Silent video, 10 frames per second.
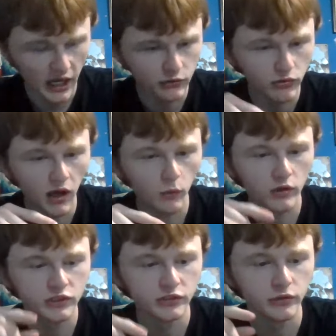I do not
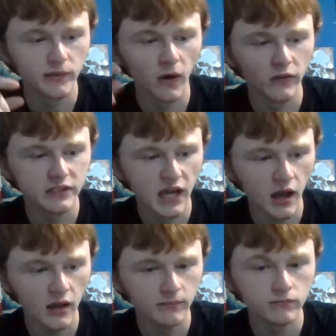want to do them all the
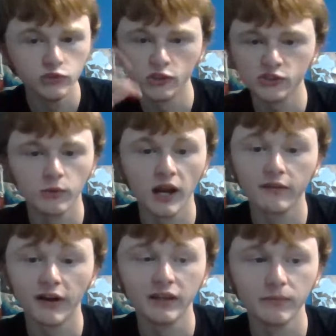time, just when I
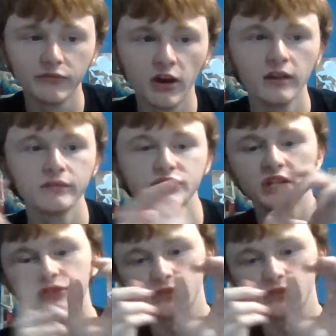find them fun, such as